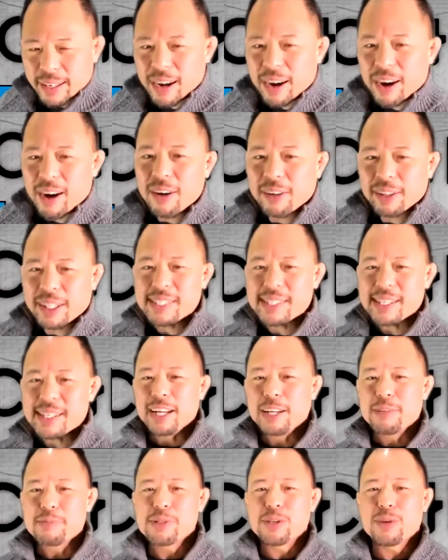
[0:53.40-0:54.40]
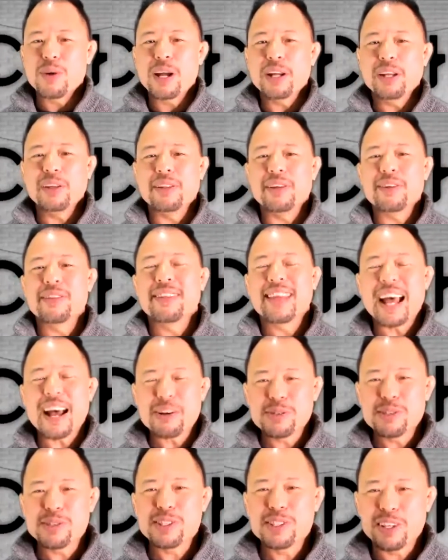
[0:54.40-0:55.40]
All these items around you, they're
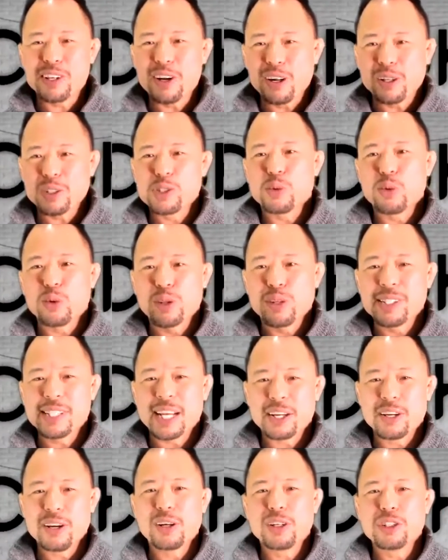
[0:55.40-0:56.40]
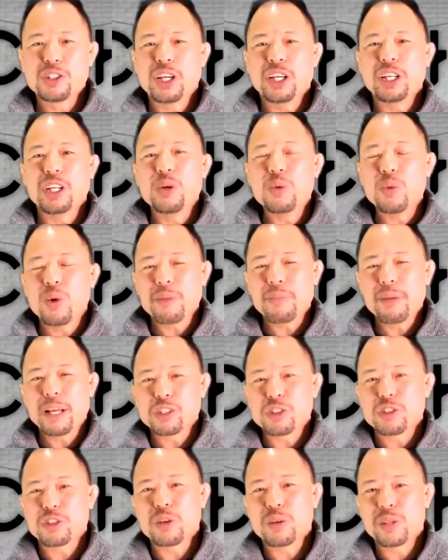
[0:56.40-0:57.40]
thousands of dollars worth of technology, and you want to make
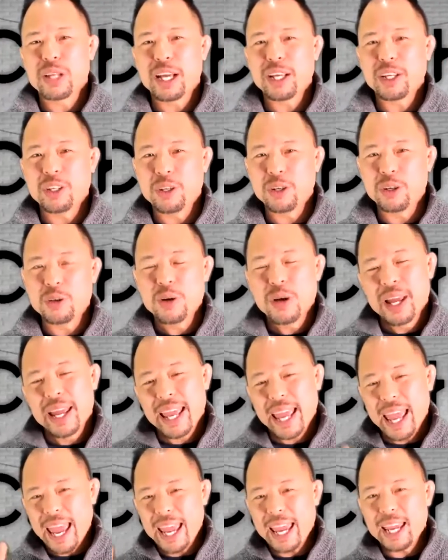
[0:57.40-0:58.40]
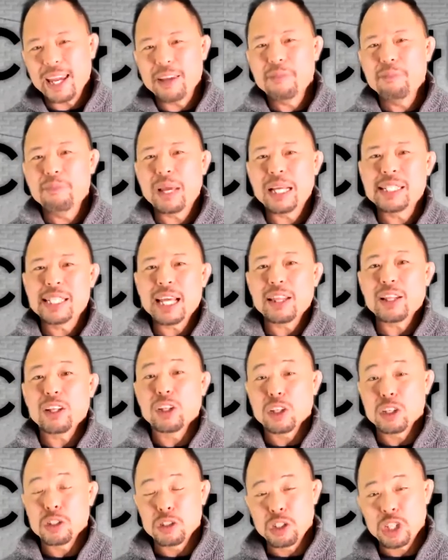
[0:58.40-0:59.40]
sure that you, A, maintain the
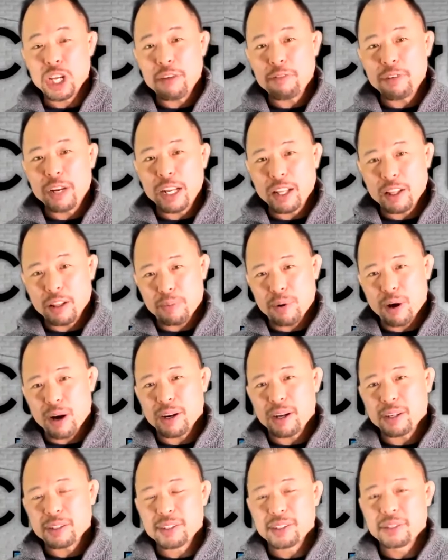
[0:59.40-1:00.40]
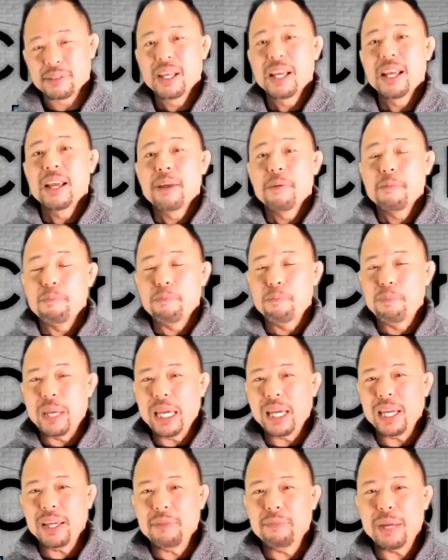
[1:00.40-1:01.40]
longevity of the product,
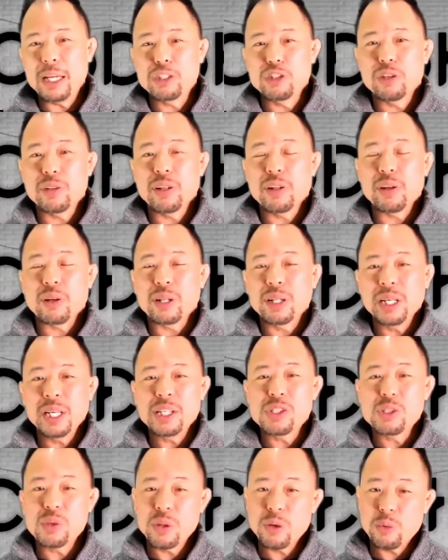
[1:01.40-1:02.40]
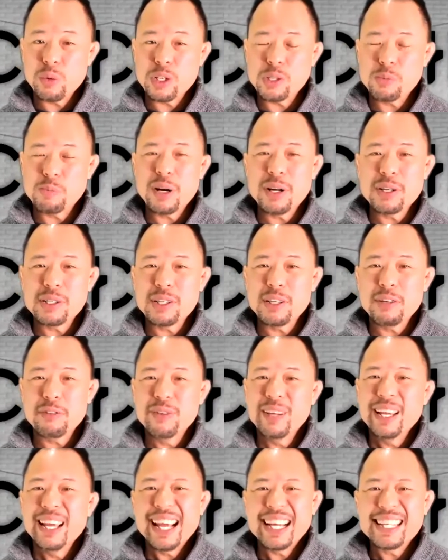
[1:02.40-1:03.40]
B, make sure that they're clean so they're responsive,
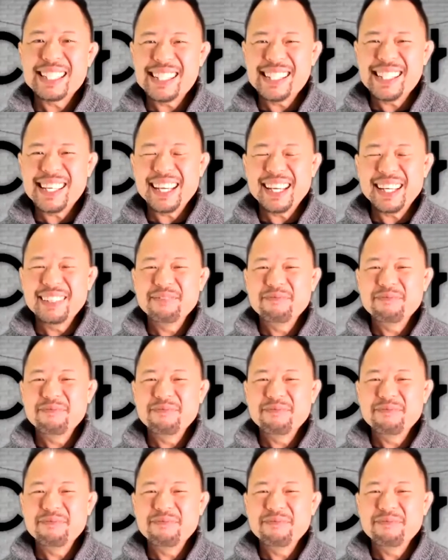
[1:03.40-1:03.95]
and C,